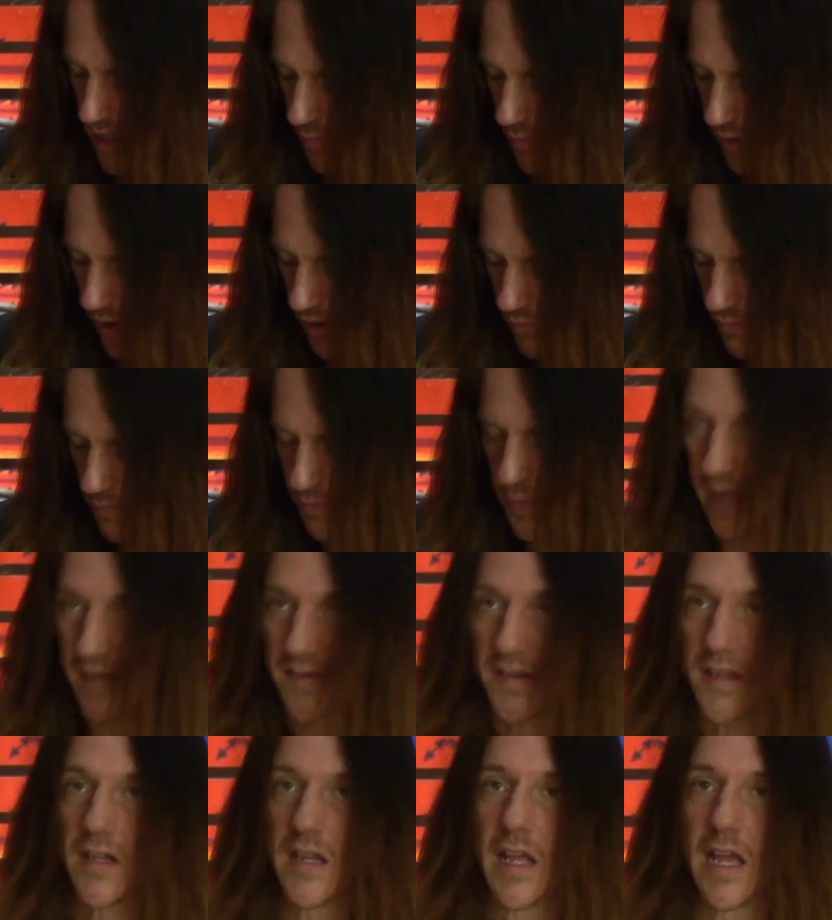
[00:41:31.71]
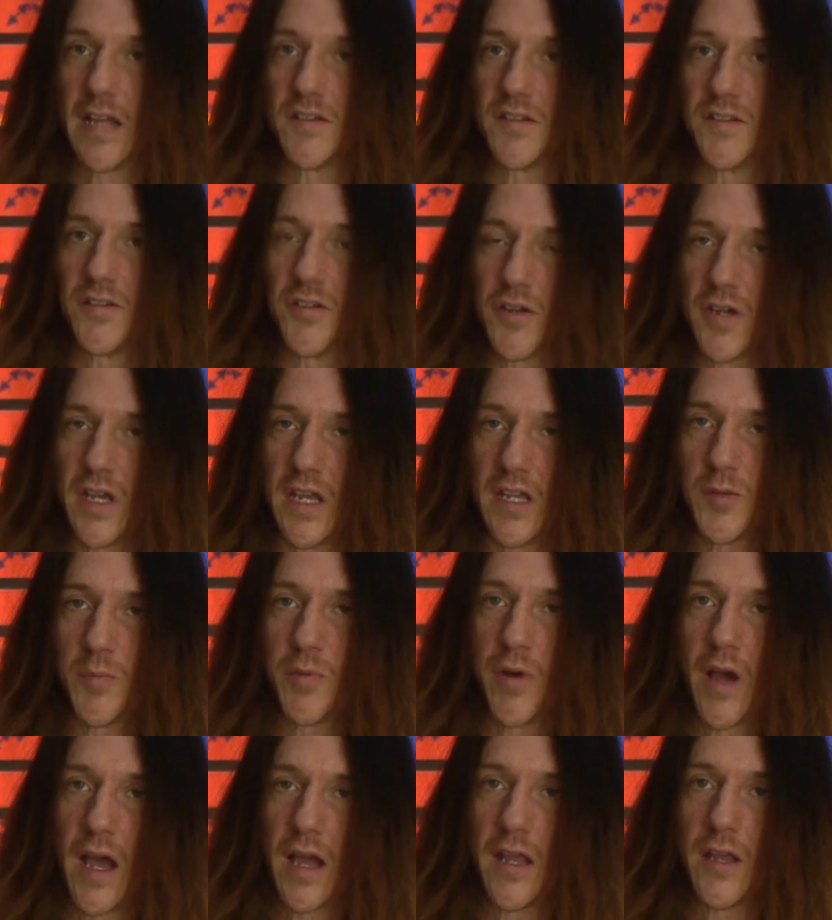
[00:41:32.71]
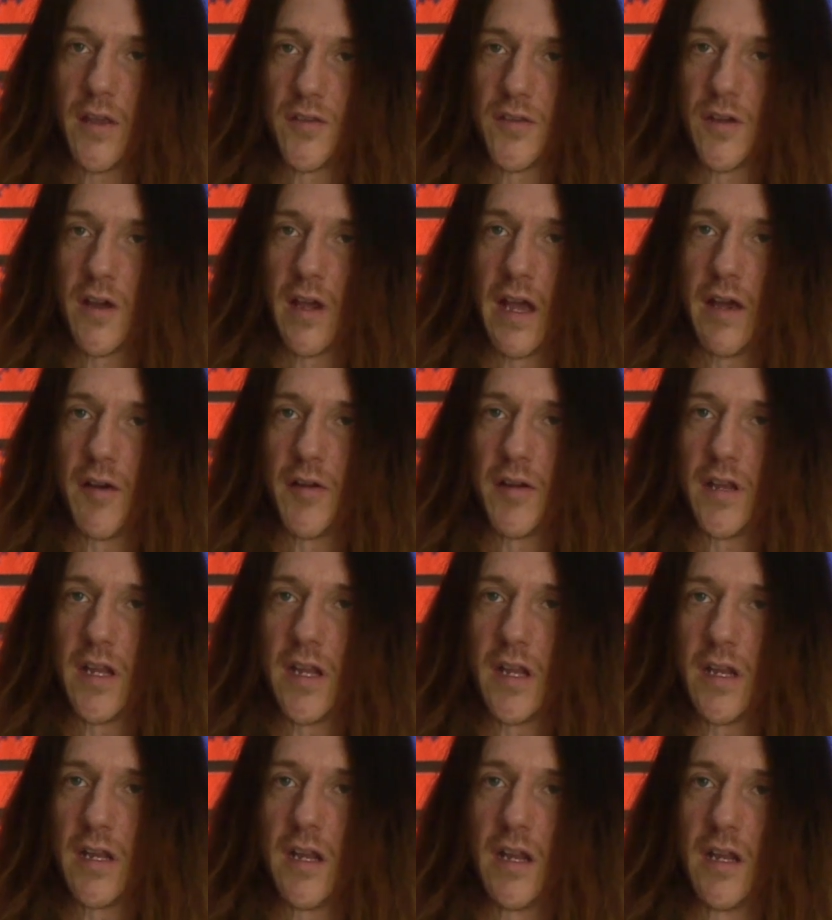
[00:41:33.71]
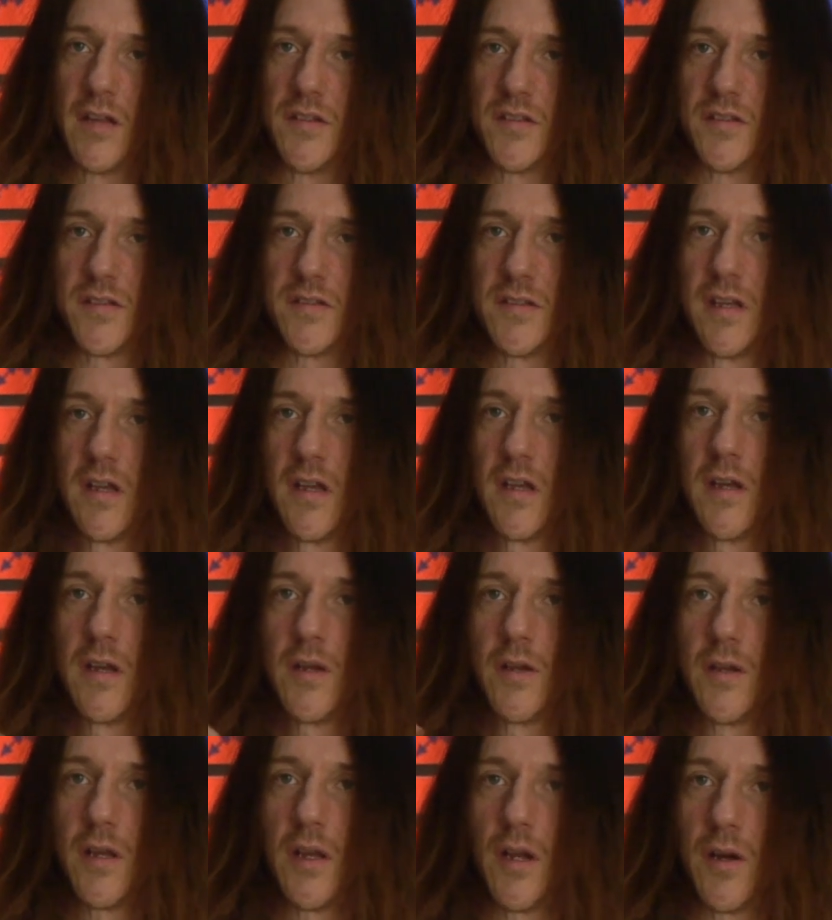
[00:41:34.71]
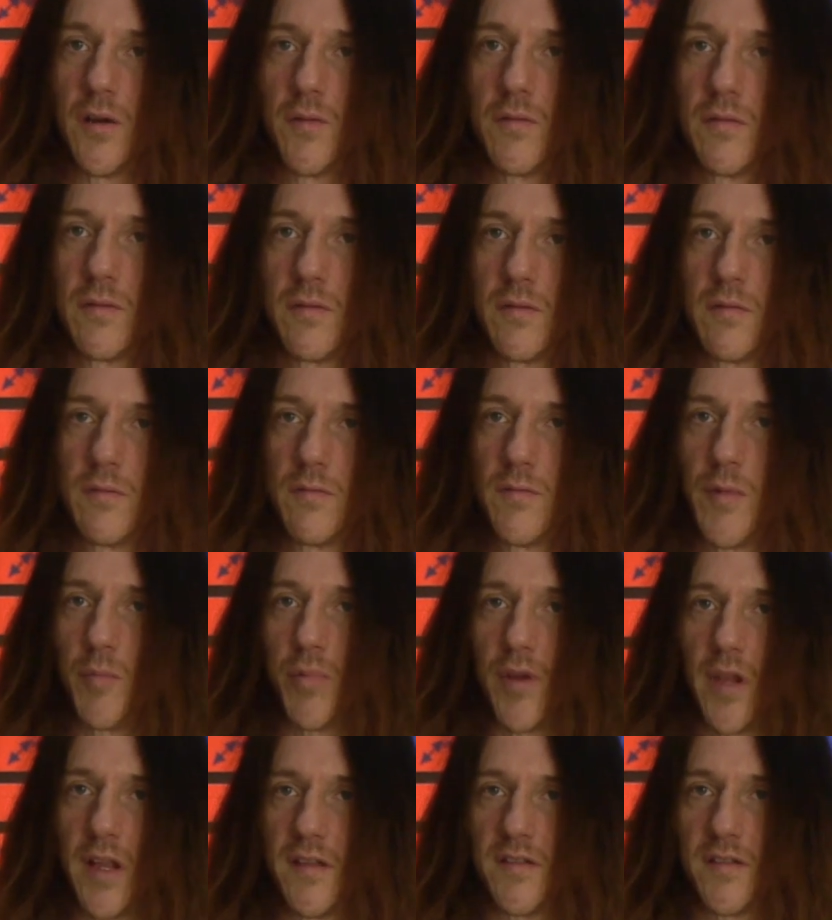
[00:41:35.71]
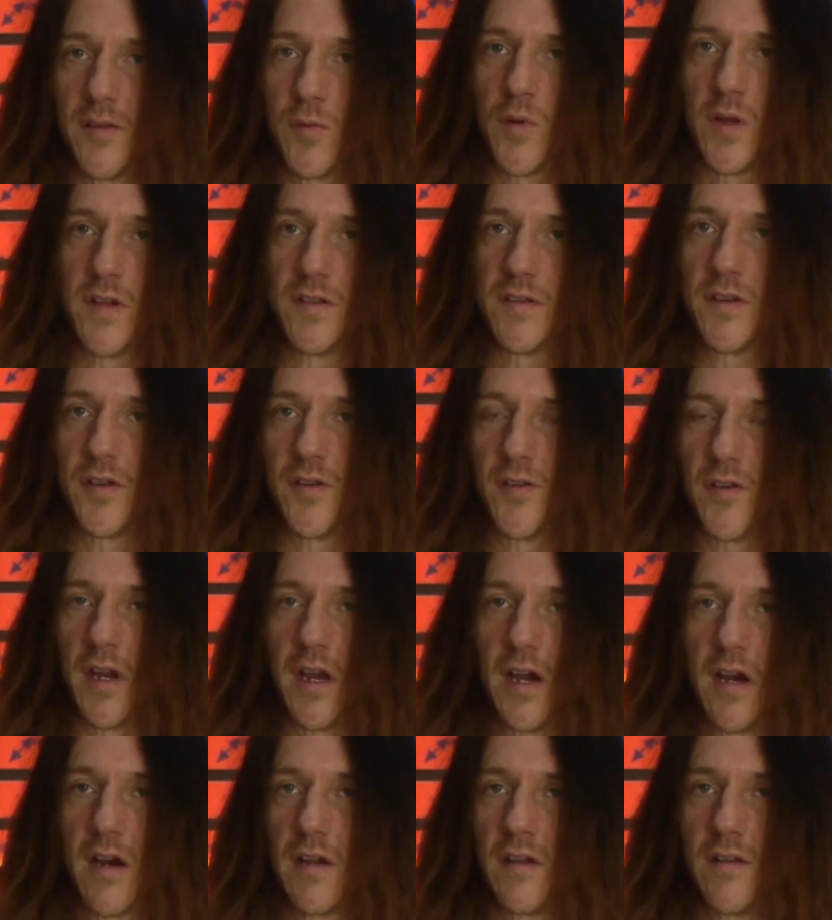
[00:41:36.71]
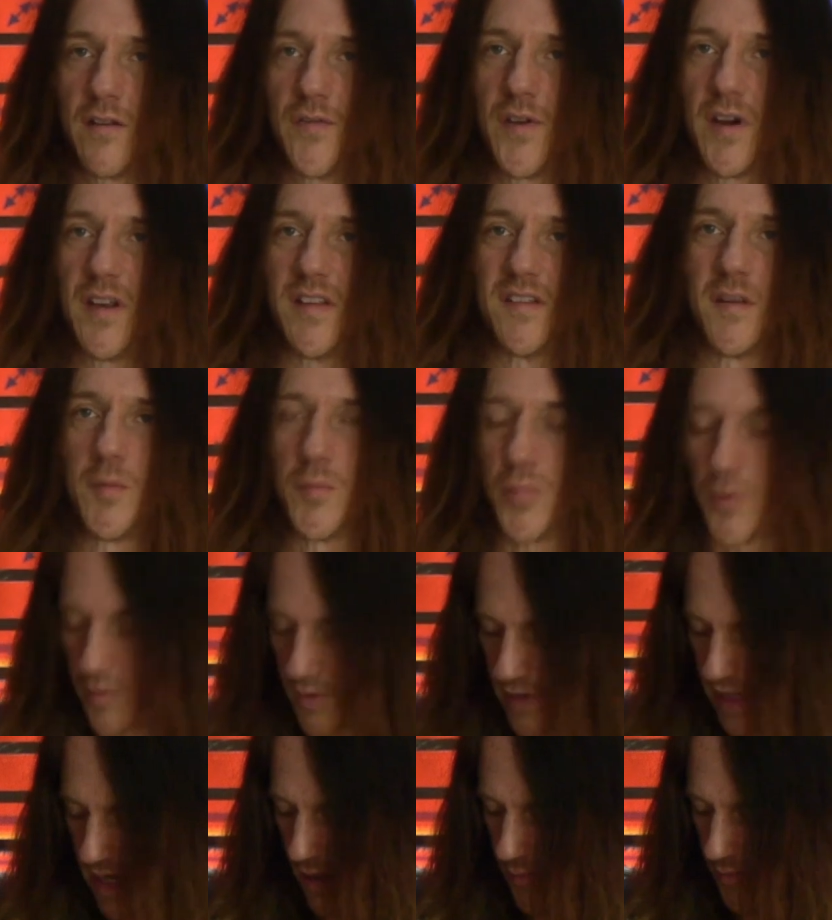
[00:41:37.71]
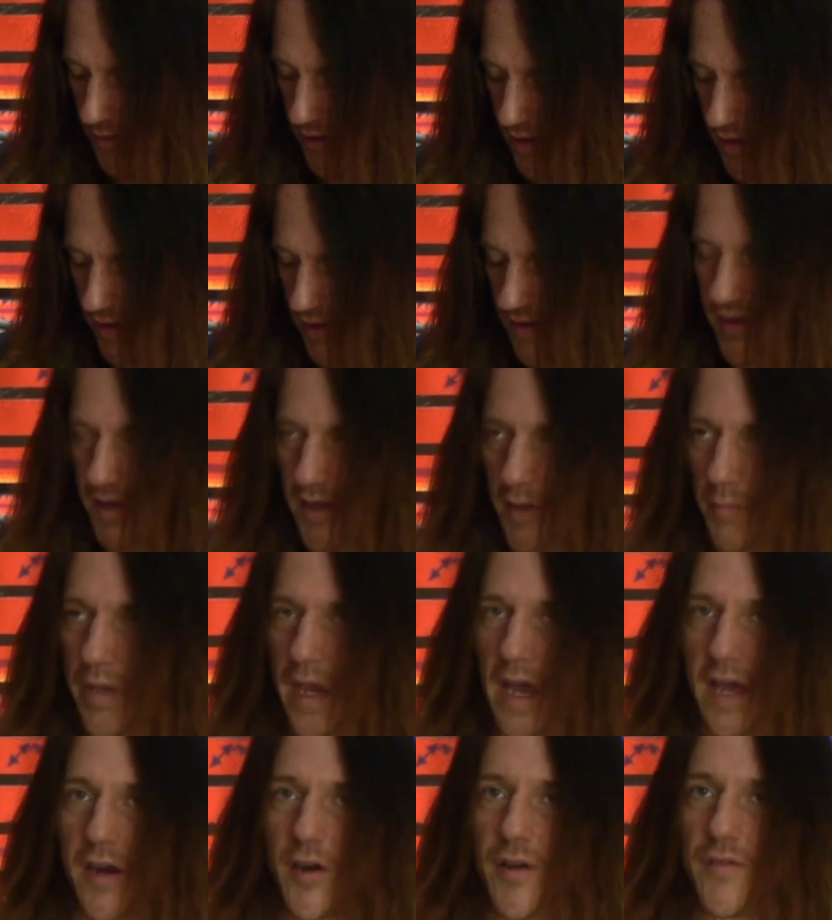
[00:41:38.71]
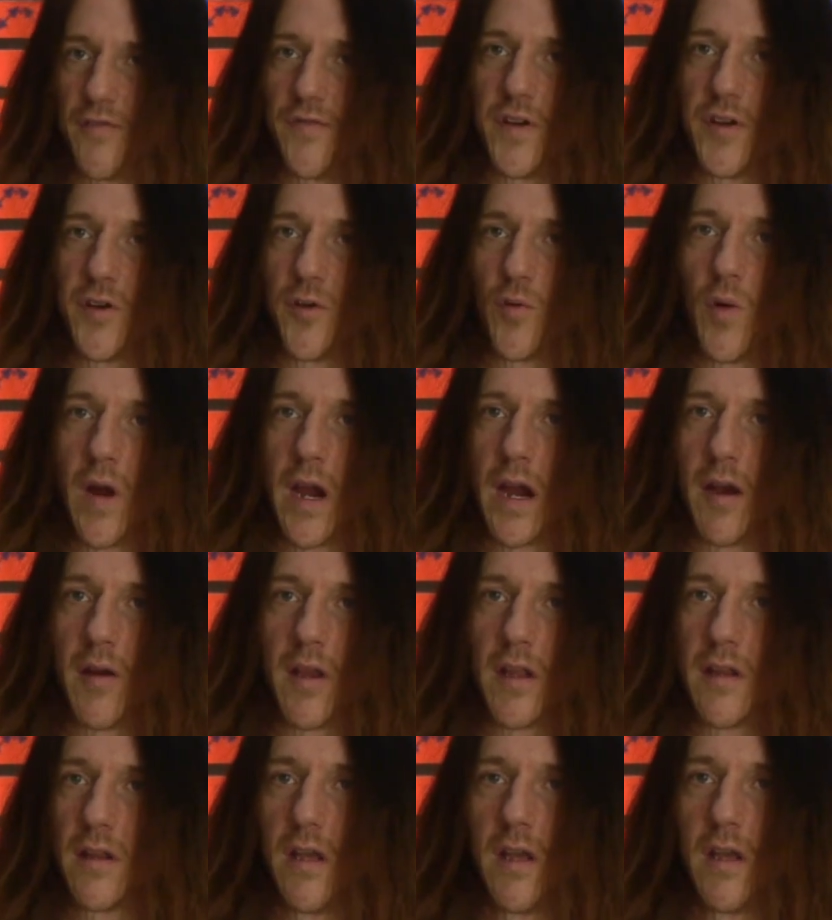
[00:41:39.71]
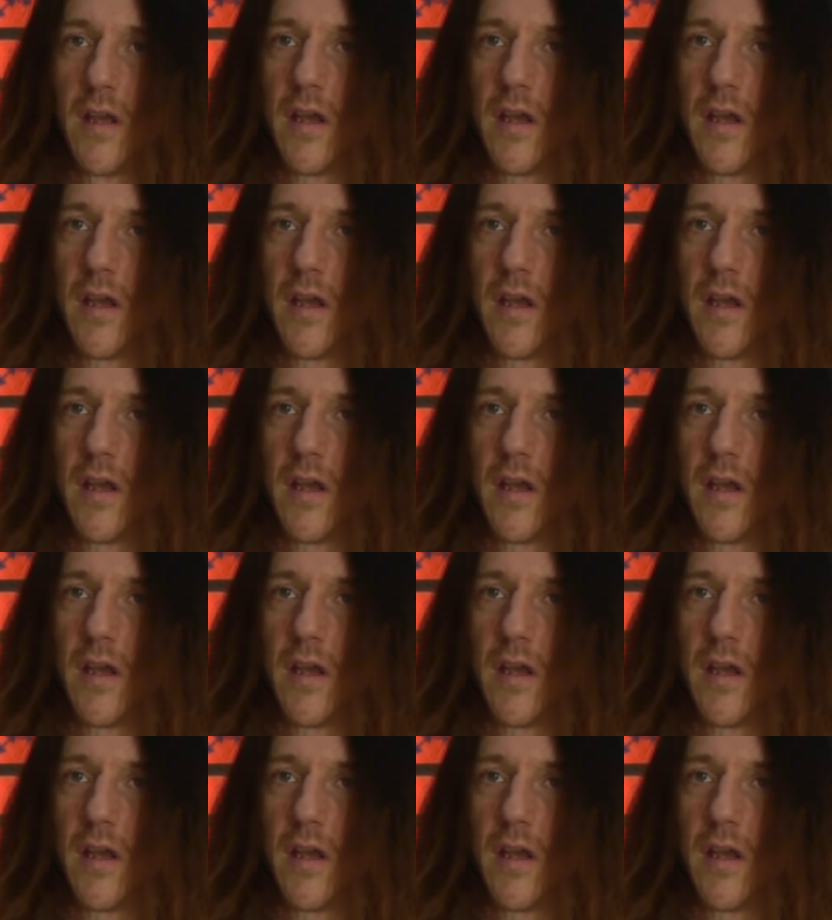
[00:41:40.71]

But basically, I just took each pot. You saw how I did it, and just, you know, replace the ones that are there. It's very simple. And now I'm starting to see the pattern of fender wiring.